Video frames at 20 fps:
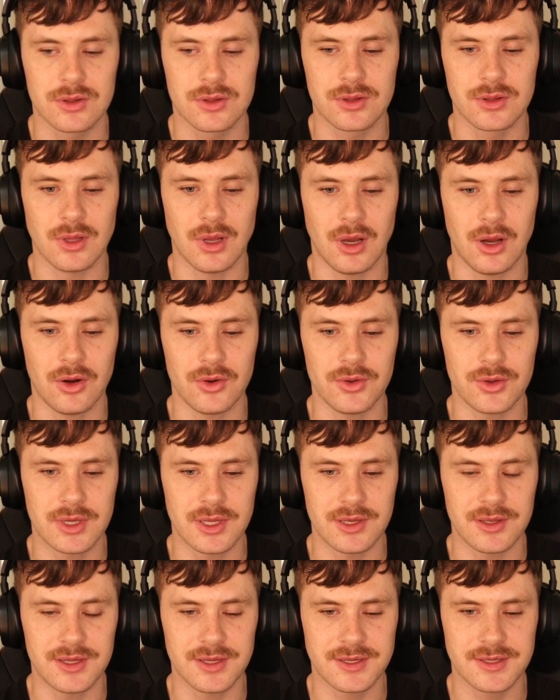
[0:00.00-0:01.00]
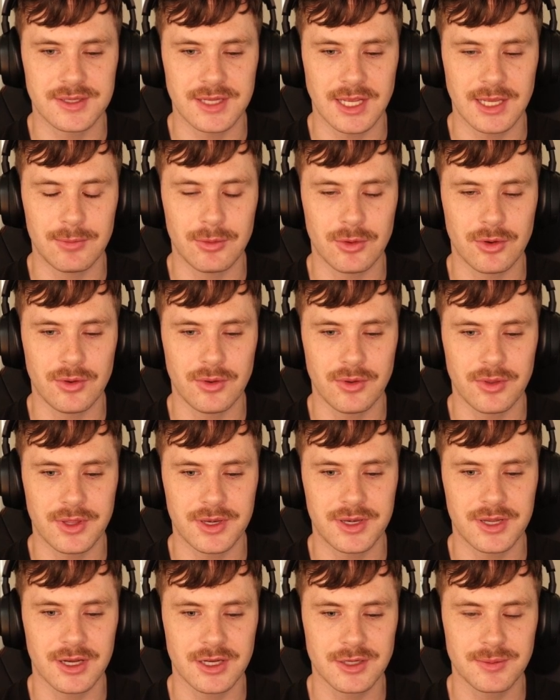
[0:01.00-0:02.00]
Oh, you can disable the
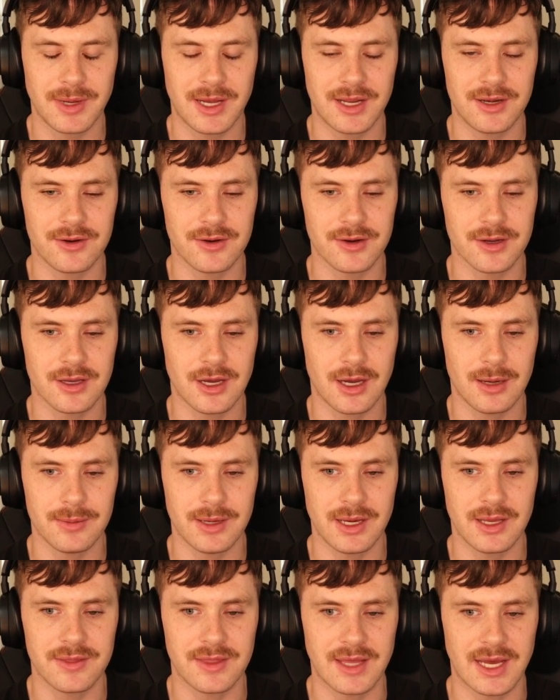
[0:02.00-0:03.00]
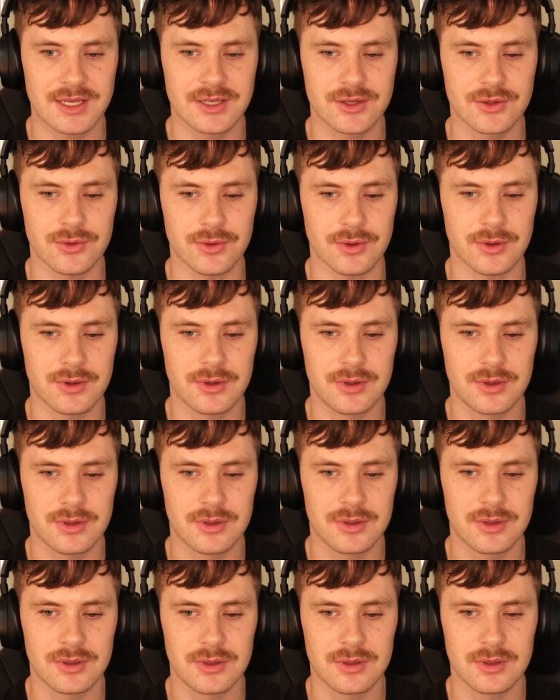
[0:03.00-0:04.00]
touchpad during combat. That's cool.
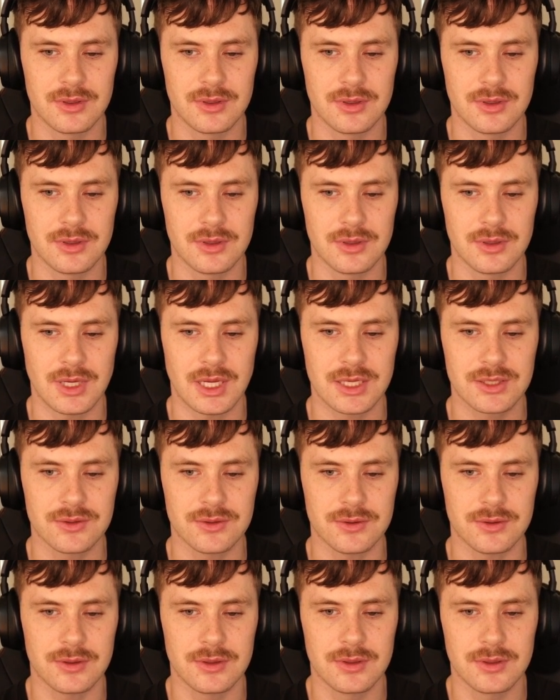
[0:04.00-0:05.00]
That's cool.